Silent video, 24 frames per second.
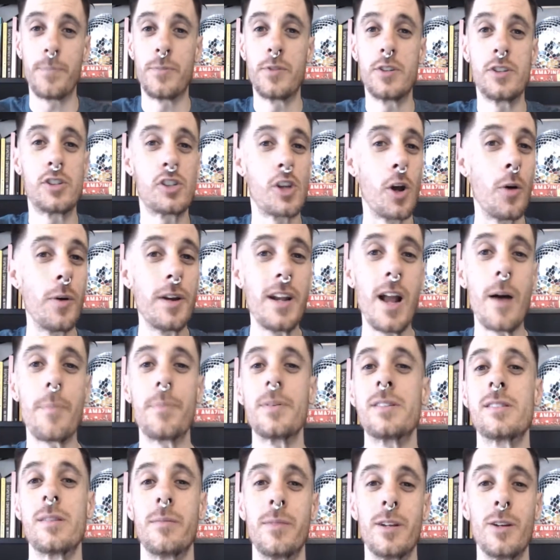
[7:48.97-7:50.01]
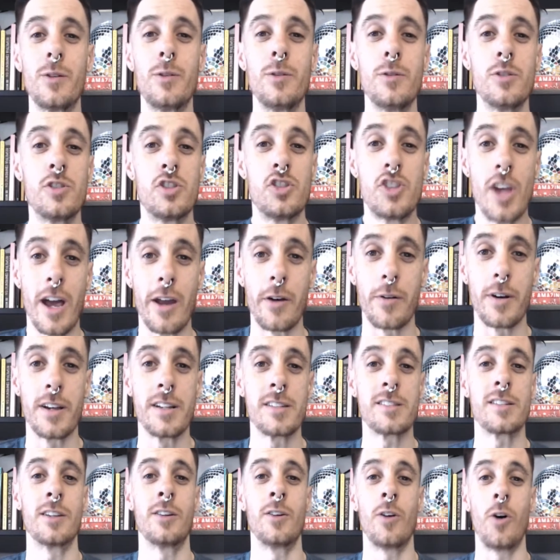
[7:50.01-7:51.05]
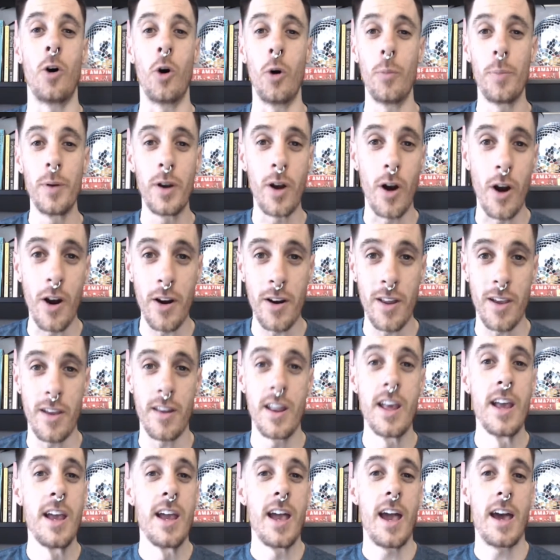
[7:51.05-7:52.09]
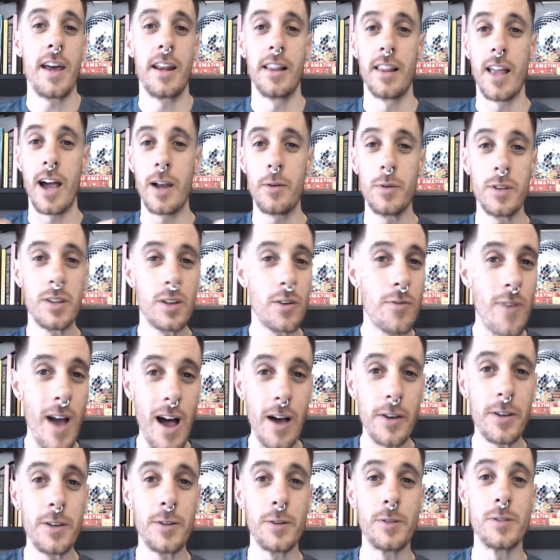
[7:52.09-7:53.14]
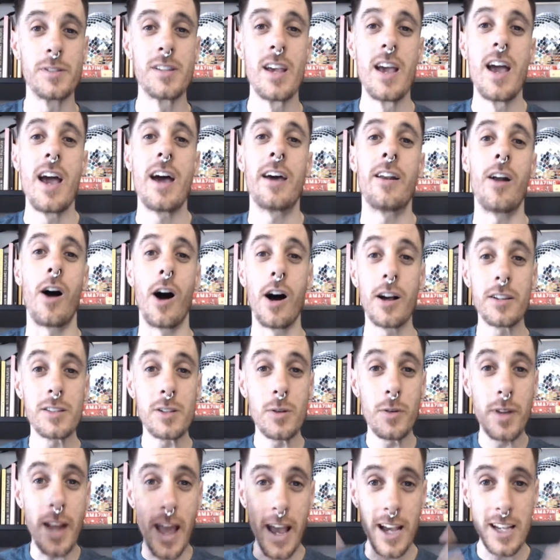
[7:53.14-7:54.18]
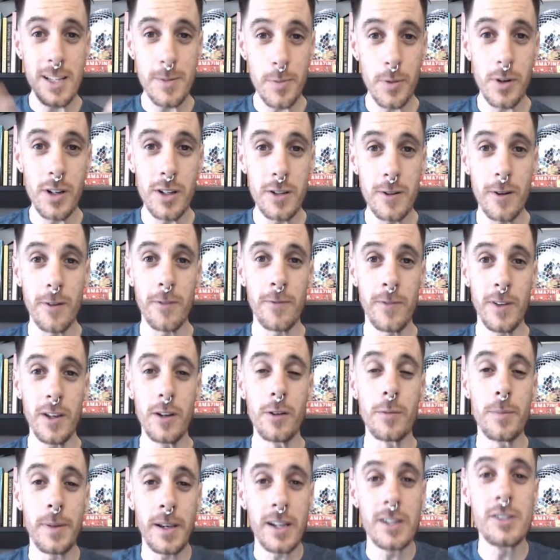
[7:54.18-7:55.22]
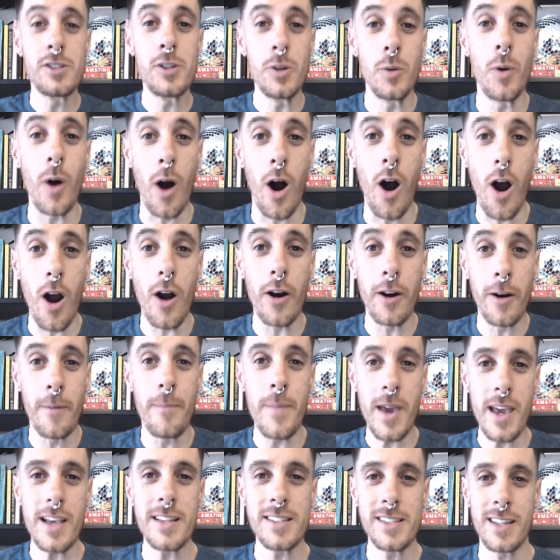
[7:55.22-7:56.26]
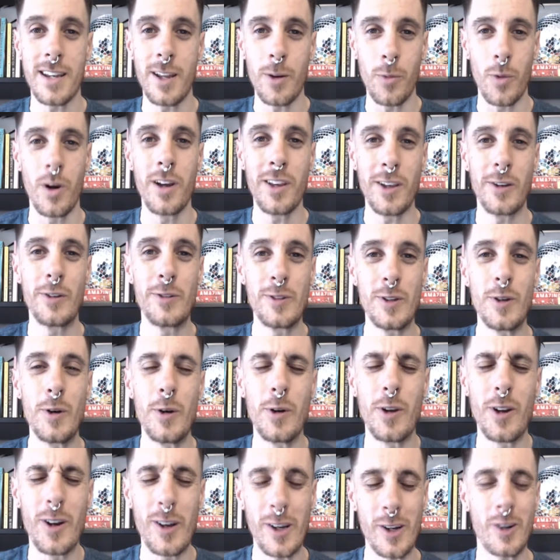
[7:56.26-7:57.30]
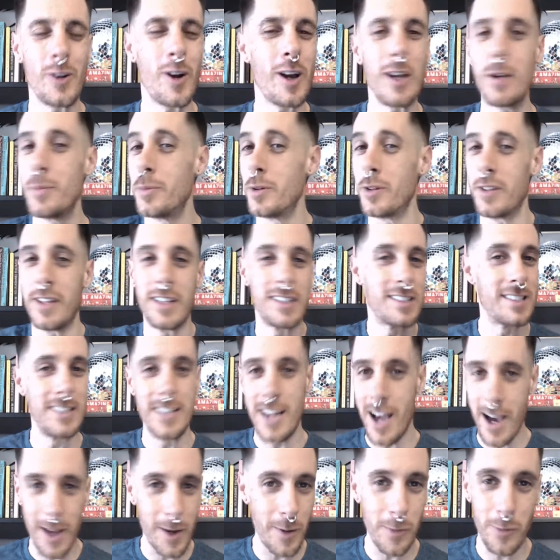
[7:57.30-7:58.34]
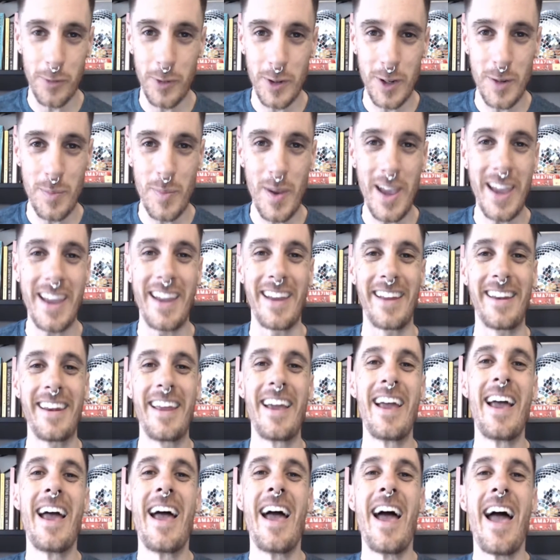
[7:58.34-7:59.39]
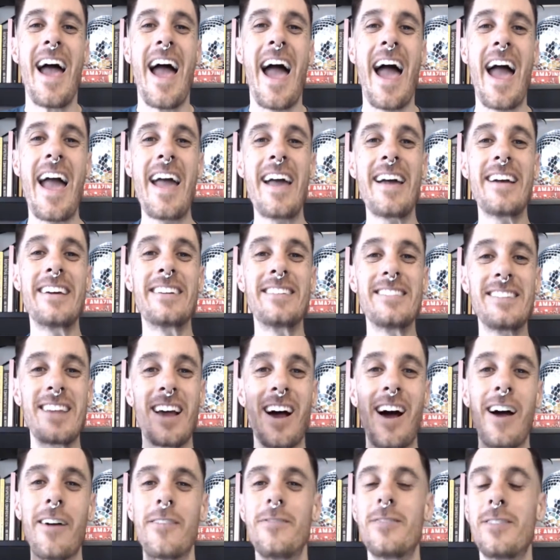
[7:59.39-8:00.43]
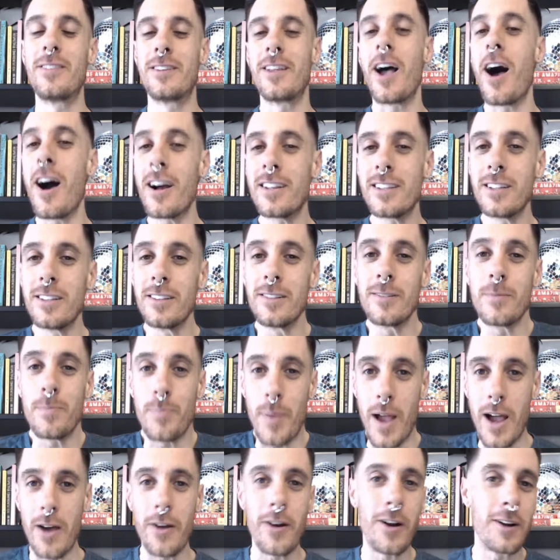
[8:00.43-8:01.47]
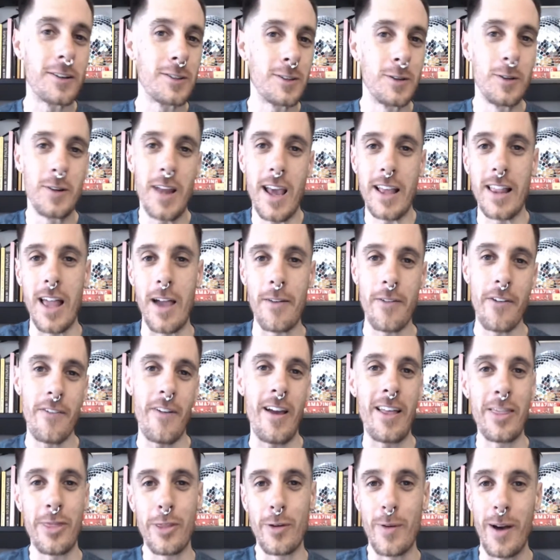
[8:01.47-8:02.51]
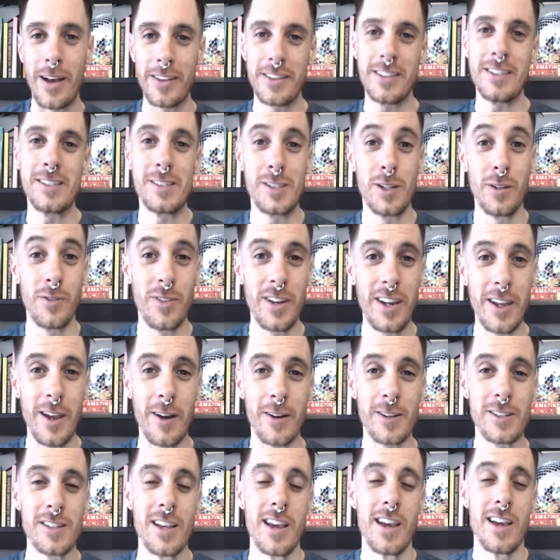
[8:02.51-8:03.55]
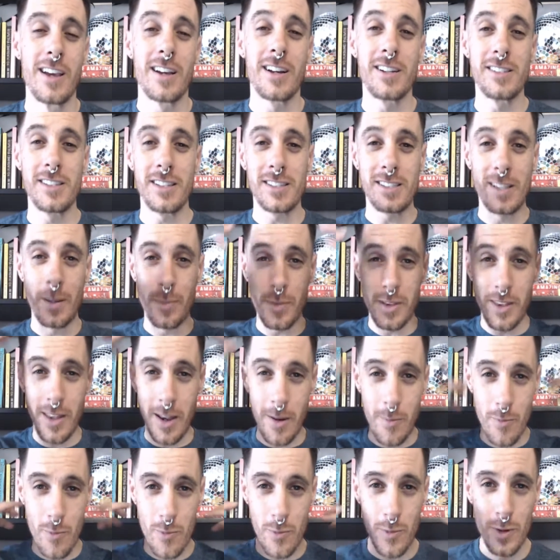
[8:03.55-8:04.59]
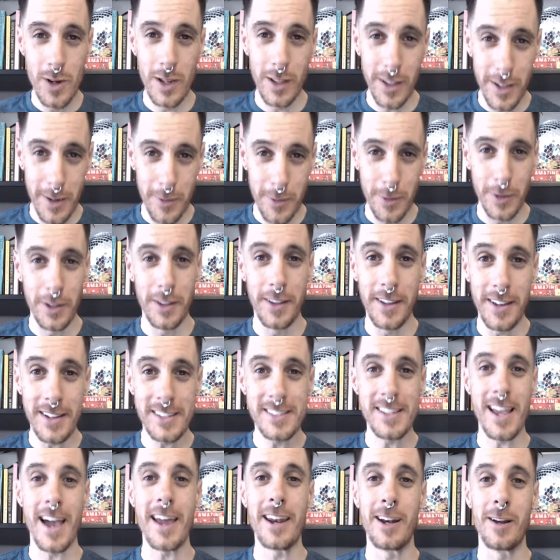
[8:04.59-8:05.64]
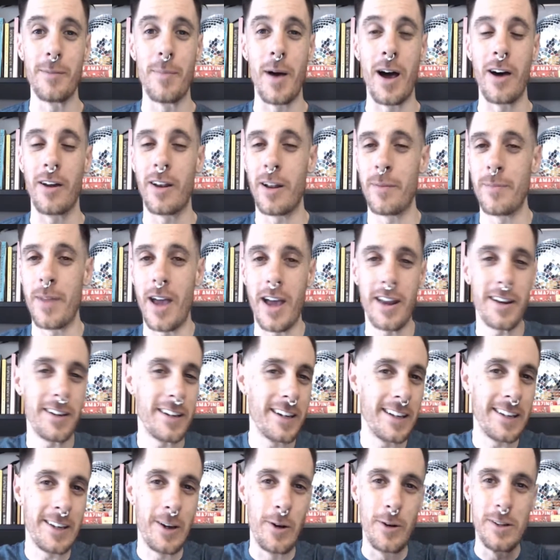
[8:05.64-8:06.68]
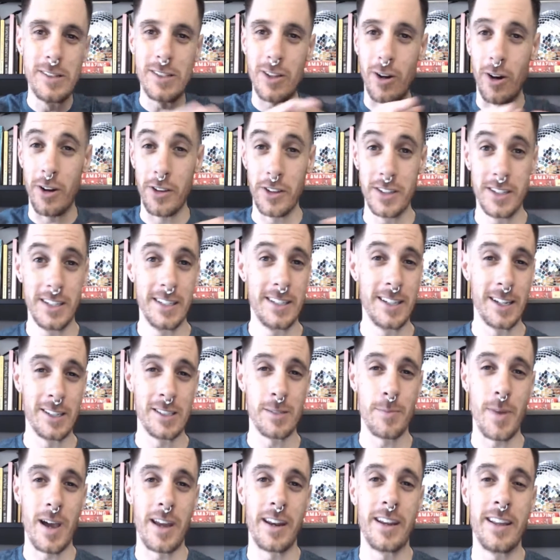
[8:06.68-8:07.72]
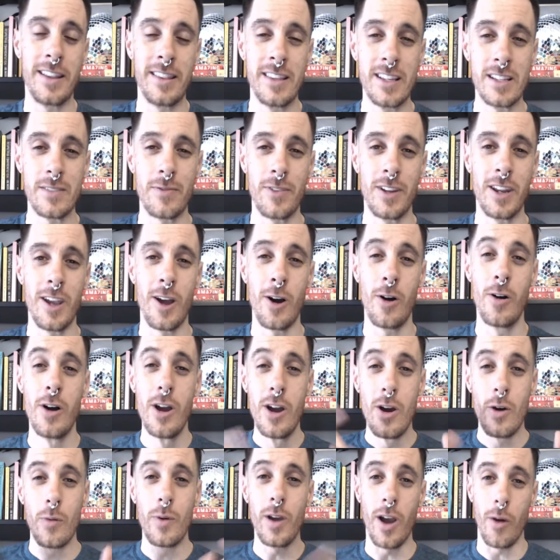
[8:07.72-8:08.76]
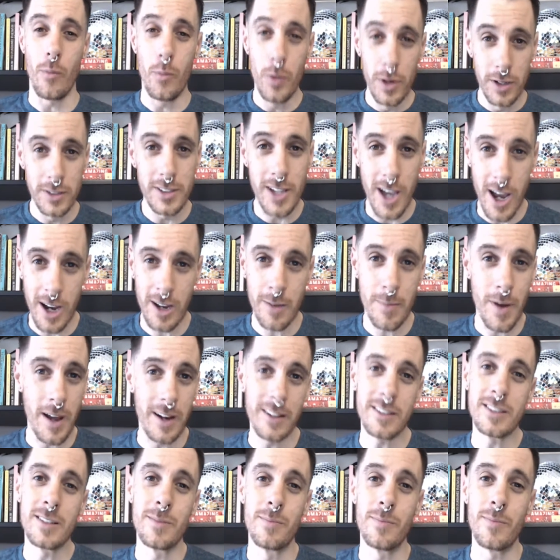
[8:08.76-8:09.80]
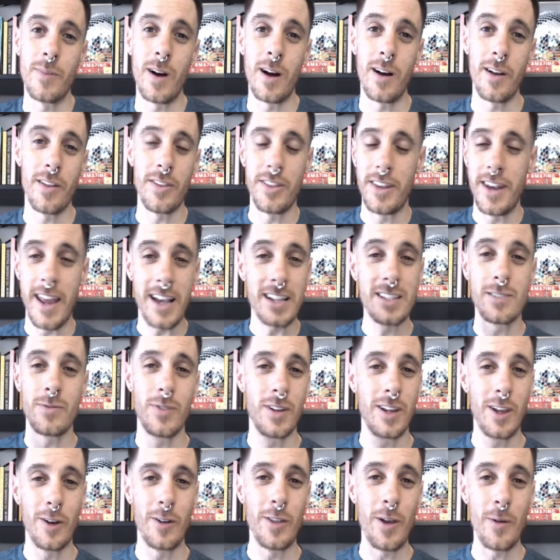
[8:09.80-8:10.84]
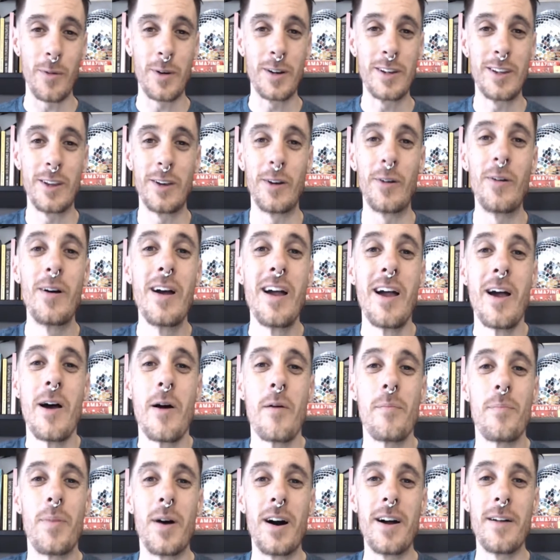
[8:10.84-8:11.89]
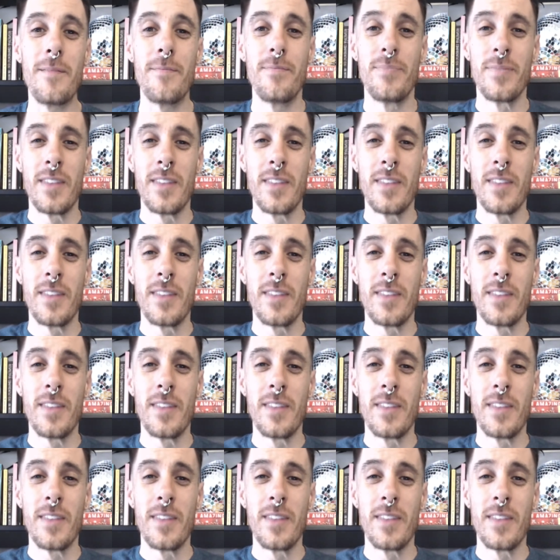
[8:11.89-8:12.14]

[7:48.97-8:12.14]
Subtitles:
showing up as somebody who's generous and open-hearted and aligned with your values, and also an expert in your field because you are amazing at what you do. You're incredible. That's not up for debate. And I've talked about our 2-day live event throughout these 2 videos because it's something that I'm really, really excited about. I'm not going to go into all the details about it in this video. We will talk about it to the next video that we're due. But